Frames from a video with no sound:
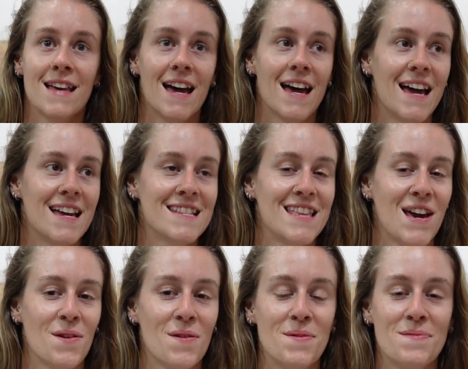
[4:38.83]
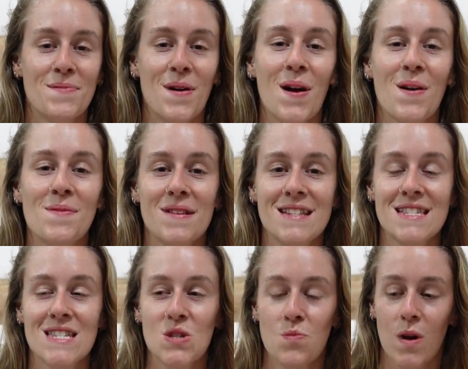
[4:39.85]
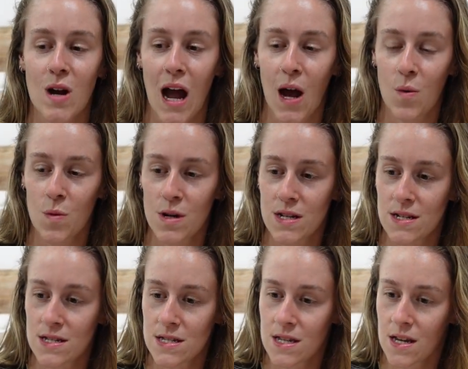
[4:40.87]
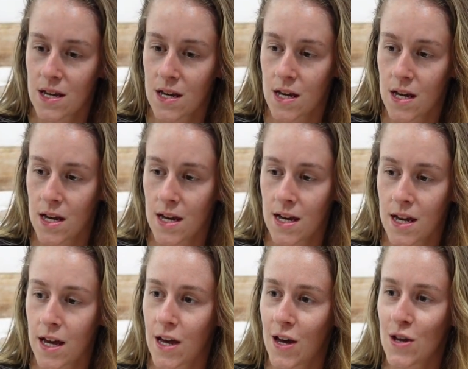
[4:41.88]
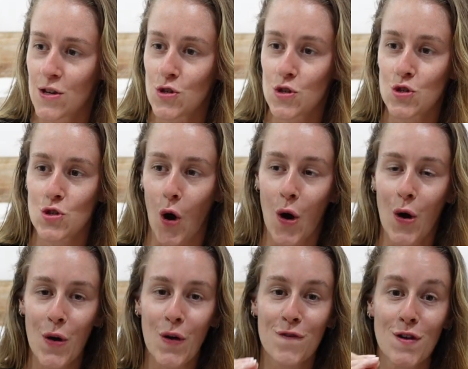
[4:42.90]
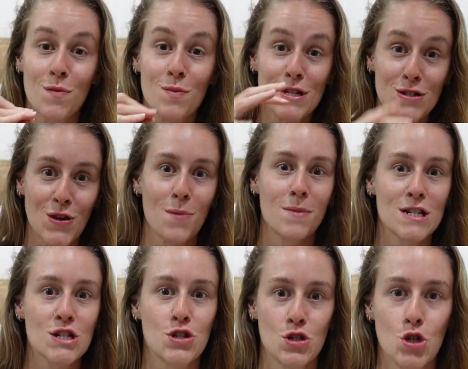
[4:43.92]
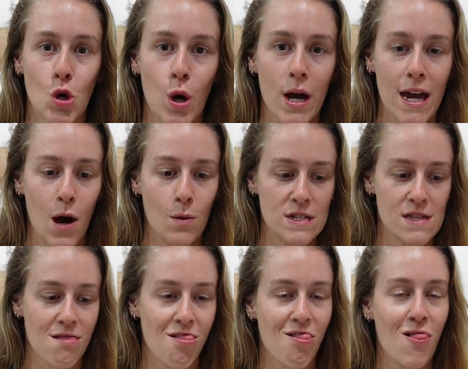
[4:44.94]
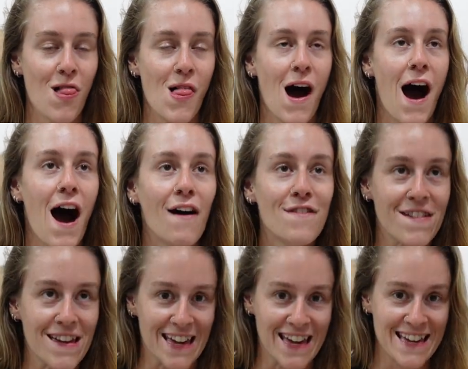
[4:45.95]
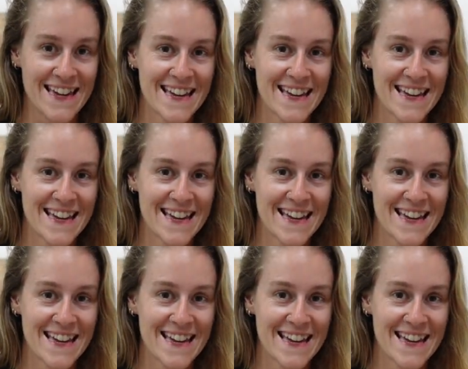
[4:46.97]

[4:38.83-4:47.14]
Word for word: then there were moments where I was so filled with so much joy. I was laughing.